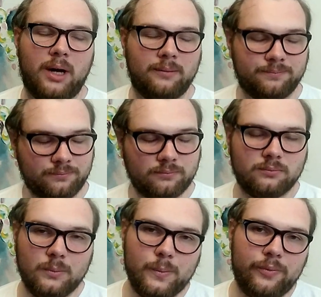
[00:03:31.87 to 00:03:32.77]
But,
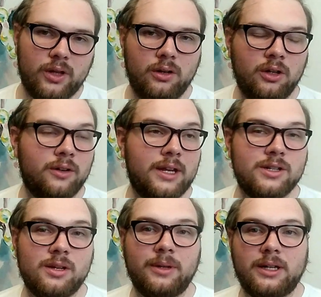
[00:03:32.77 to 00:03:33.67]
they're
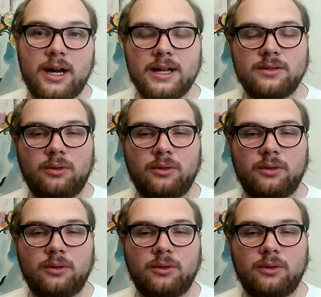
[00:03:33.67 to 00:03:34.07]
just some of the cards